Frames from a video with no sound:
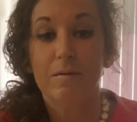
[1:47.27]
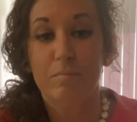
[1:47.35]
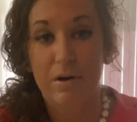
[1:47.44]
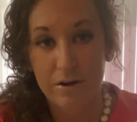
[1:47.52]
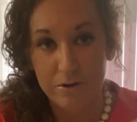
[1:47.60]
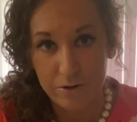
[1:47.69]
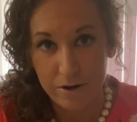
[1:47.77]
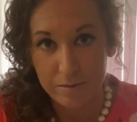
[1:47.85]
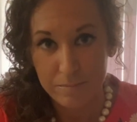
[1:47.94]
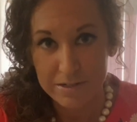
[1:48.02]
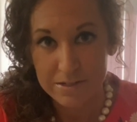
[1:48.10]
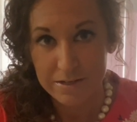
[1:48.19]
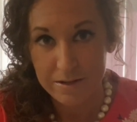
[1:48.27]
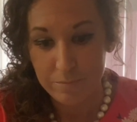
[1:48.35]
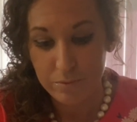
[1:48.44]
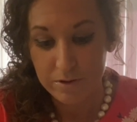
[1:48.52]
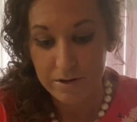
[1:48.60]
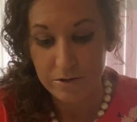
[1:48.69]
partner augmented
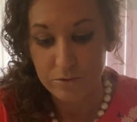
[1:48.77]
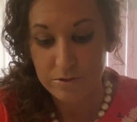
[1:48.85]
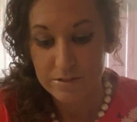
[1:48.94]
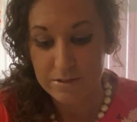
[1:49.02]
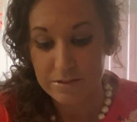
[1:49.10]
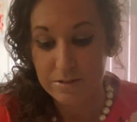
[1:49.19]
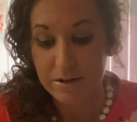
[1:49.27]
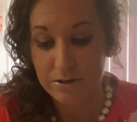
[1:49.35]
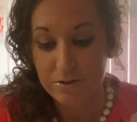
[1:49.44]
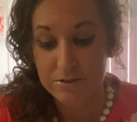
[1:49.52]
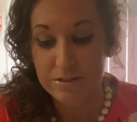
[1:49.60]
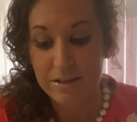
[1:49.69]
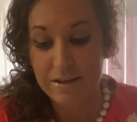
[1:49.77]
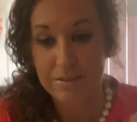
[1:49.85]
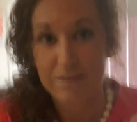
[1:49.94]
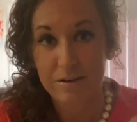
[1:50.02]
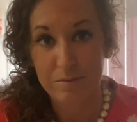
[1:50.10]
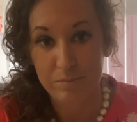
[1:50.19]
input increases utterance length
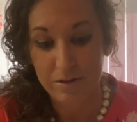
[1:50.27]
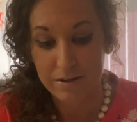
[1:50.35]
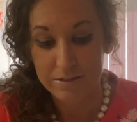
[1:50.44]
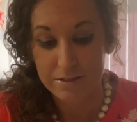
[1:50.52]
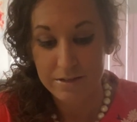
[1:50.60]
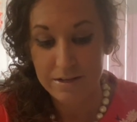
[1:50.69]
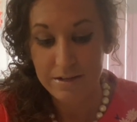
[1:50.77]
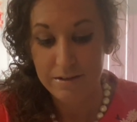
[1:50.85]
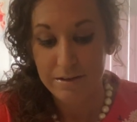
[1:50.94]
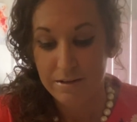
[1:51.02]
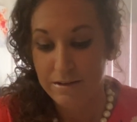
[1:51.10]
and complexity,